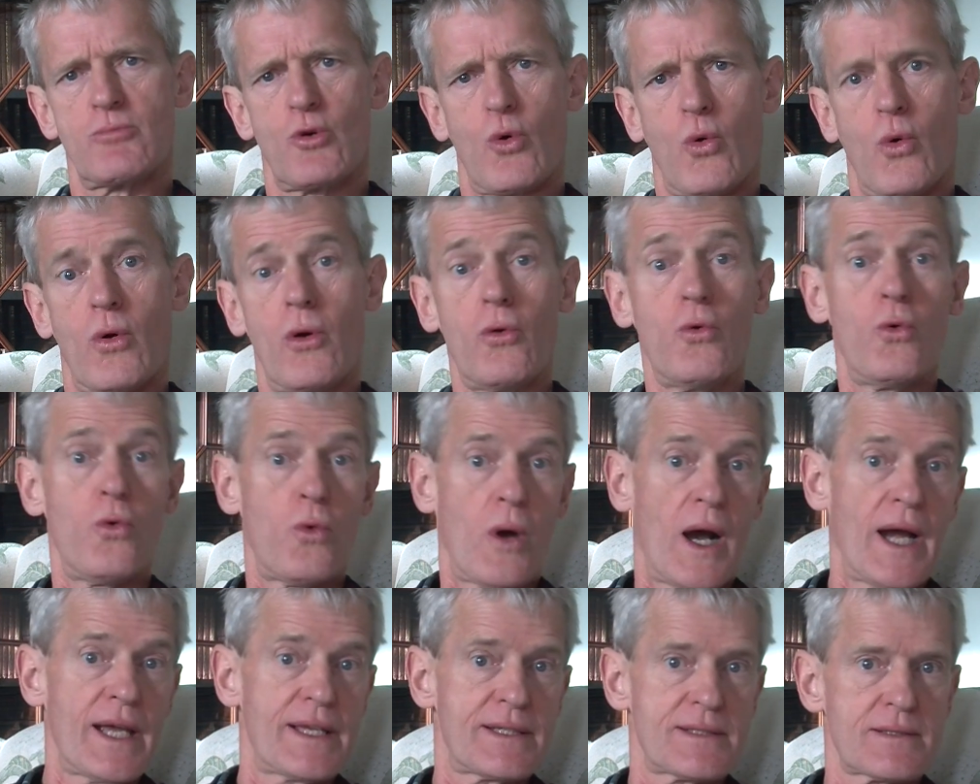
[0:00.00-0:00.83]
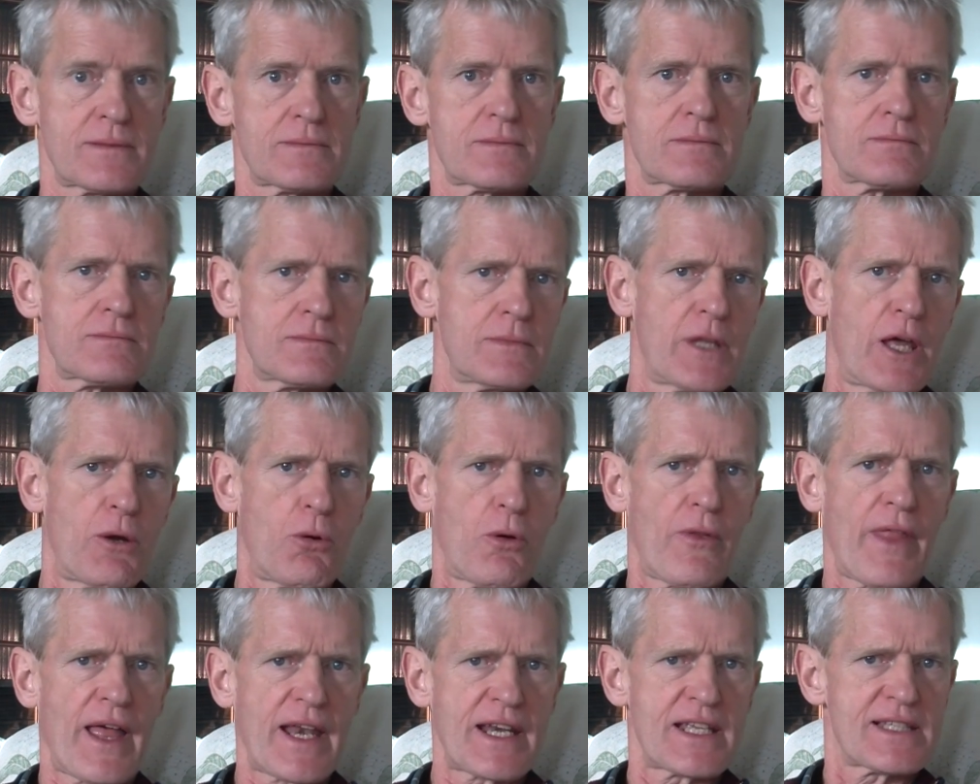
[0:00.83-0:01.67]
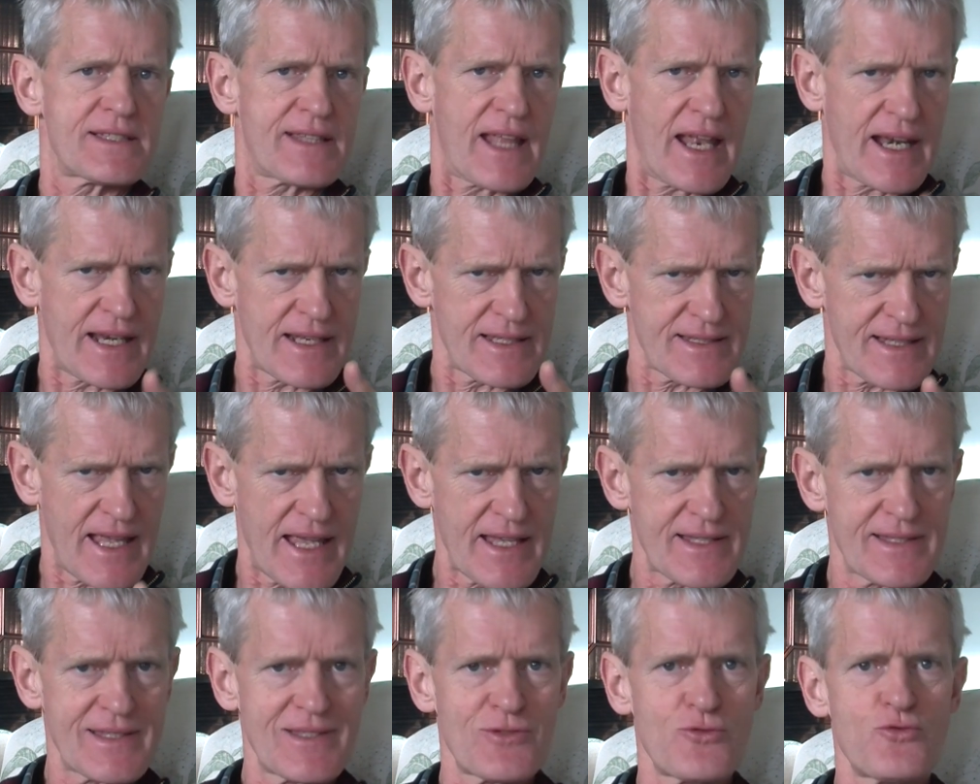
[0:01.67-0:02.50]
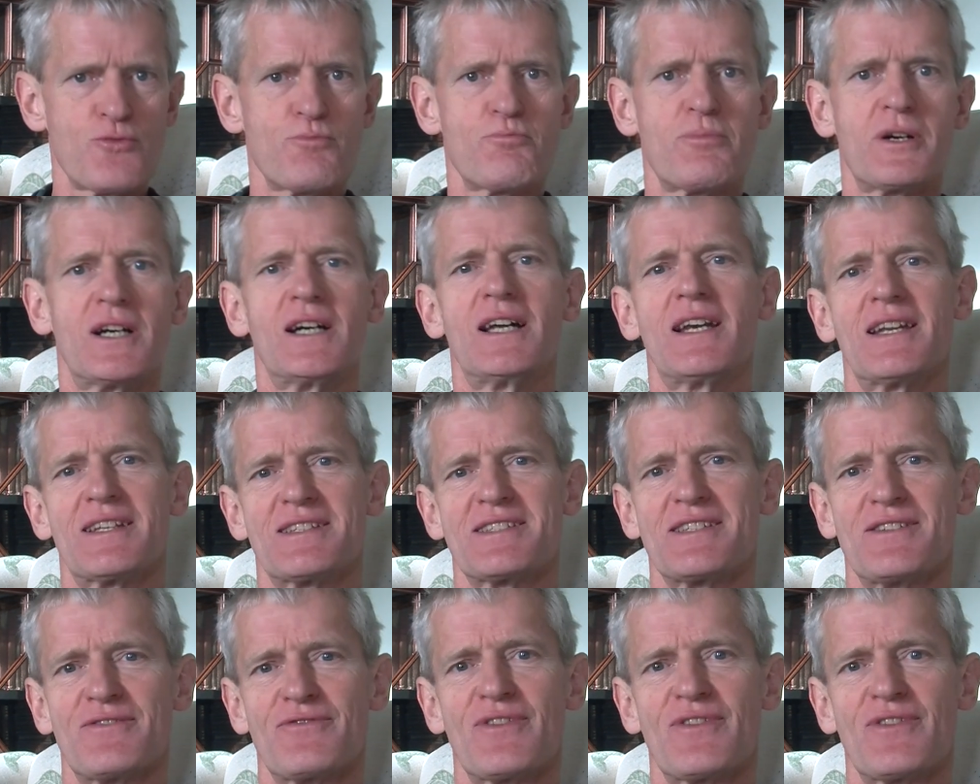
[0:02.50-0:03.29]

Or, oh, I know what that is. That is a superlative